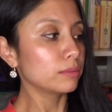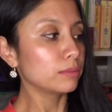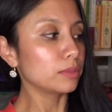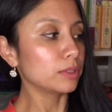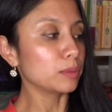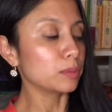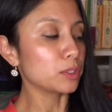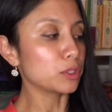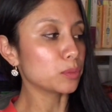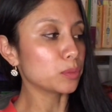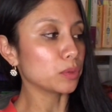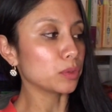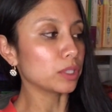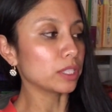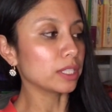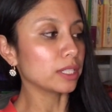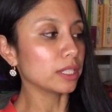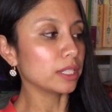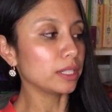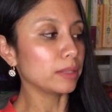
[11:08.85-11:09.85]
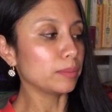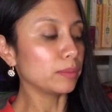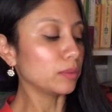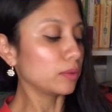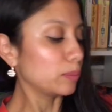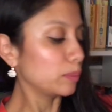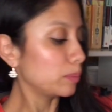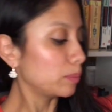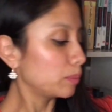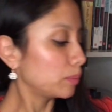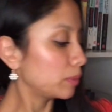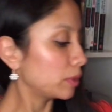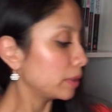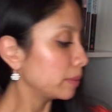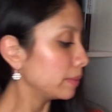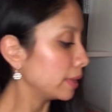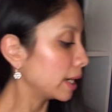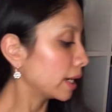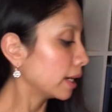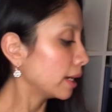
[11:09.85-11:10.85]
pretty much pulling in and putting
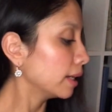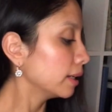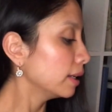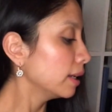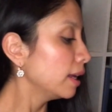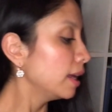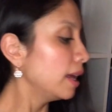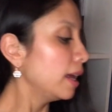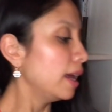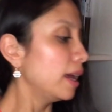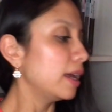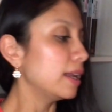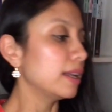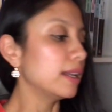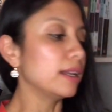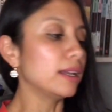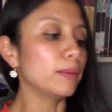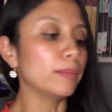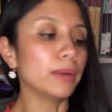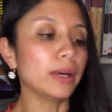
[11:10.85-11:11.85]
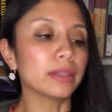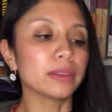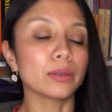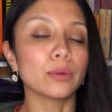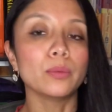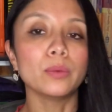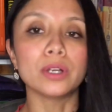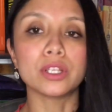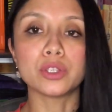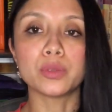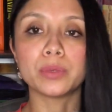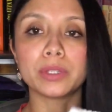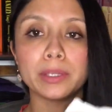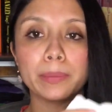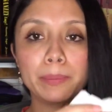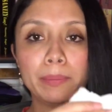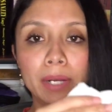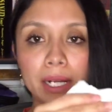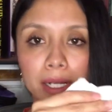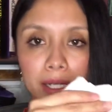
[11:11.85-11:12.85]
back in, and then I bought the ones with the
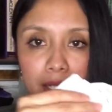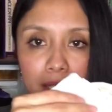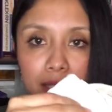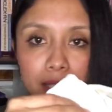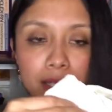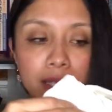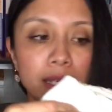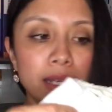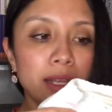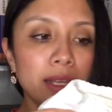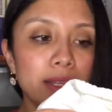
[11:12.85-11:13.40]
pockets.